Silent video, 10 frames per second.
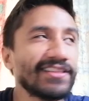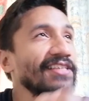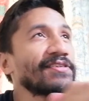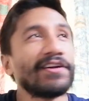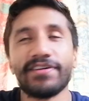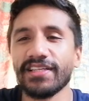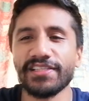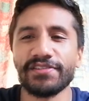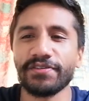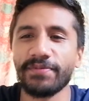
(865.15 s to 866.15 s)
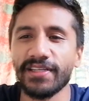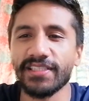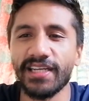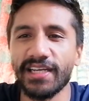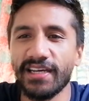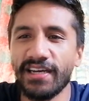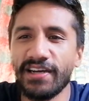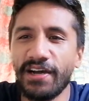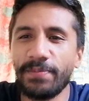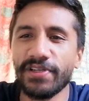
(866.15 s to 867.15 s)
That's all I wanted to talk about today.
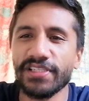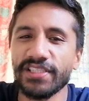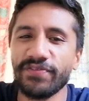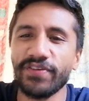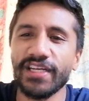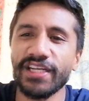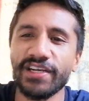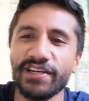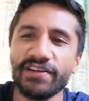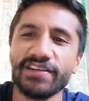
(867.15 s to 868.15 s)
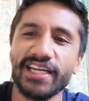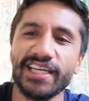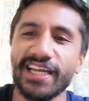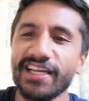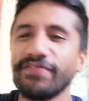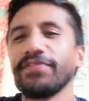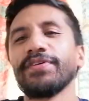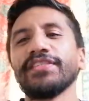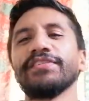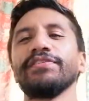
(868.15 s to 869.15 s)
Hope you enjoyed the video. Again, if you
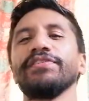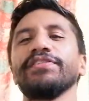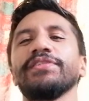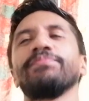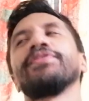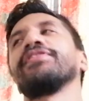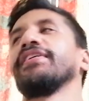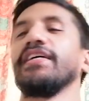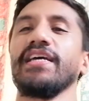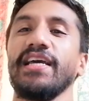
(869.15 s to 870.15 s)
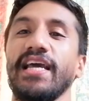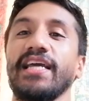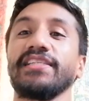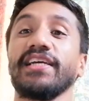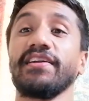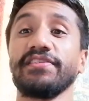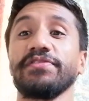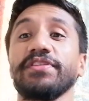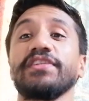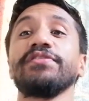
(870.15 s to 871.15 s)
want to support, and shout out
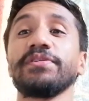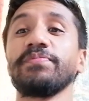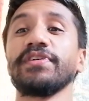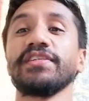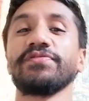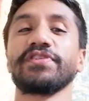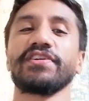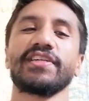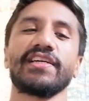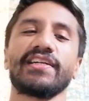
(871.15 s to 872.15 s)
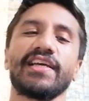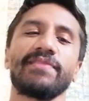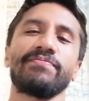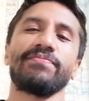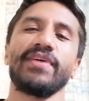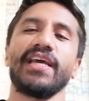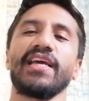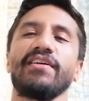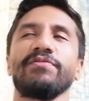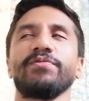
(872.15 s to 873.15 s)
to all the new supporters for Kokonut Clan
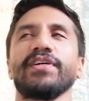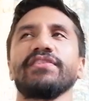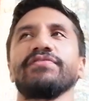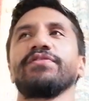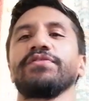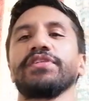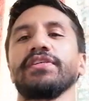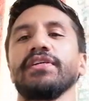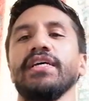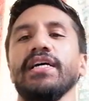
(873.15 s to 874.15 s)
and old ones, of course.